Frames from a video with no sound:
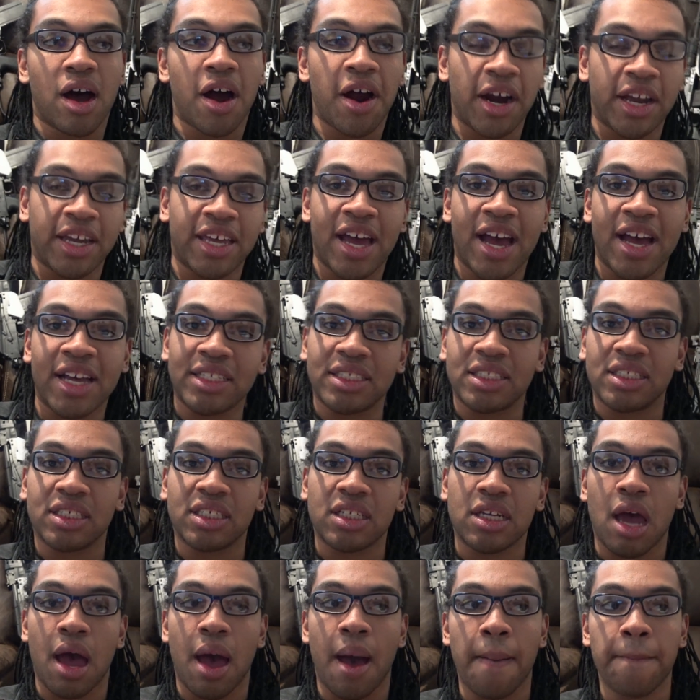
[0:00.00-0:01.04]
Alright,
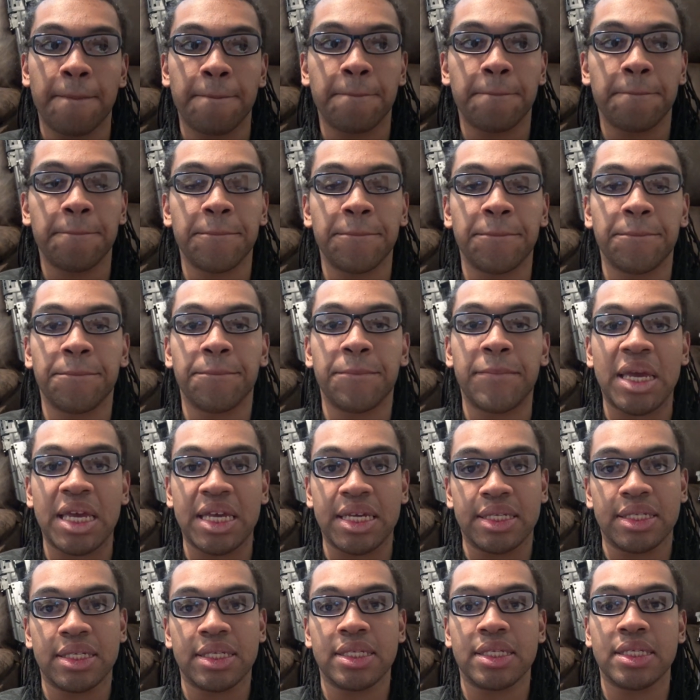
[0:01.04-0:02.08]
guys.
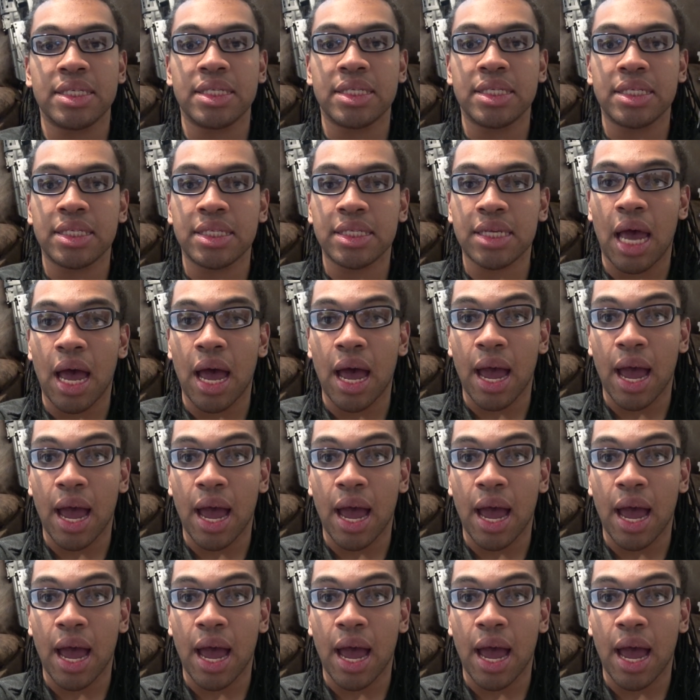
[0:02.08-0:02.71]
Peace.